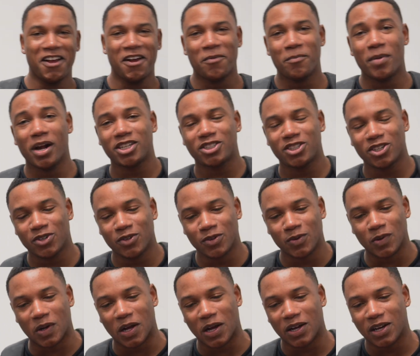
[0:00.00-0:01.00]
Make sure
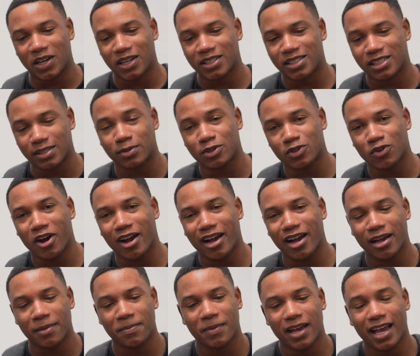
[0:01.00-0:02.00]
you subscribe,